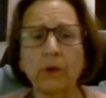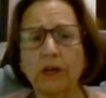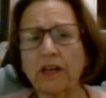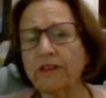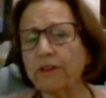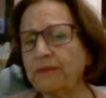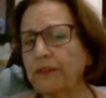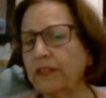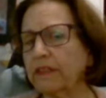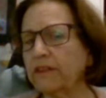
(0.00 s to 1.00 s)
what other
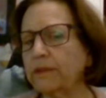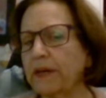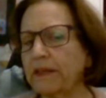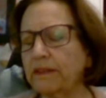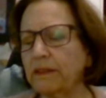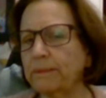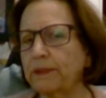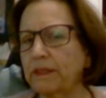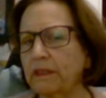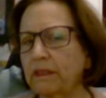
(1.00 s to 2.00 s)
feelings might there
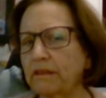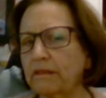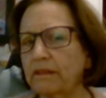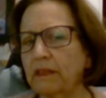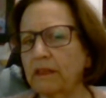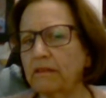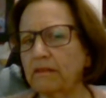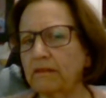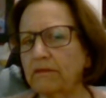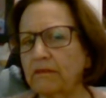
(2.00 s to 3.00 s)
be that
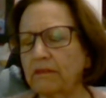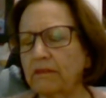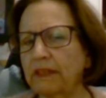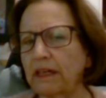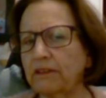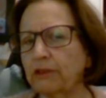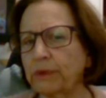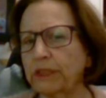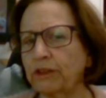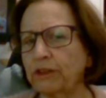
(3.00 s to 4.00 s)
get
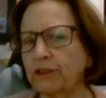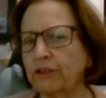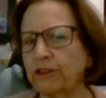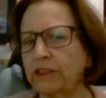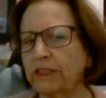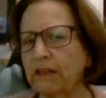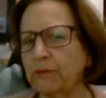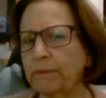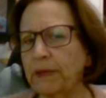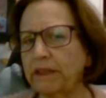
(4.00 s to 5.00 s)
triggered or you get
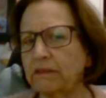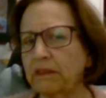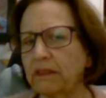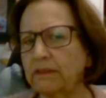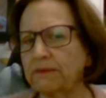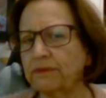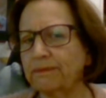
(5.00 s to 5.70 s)
reminded of?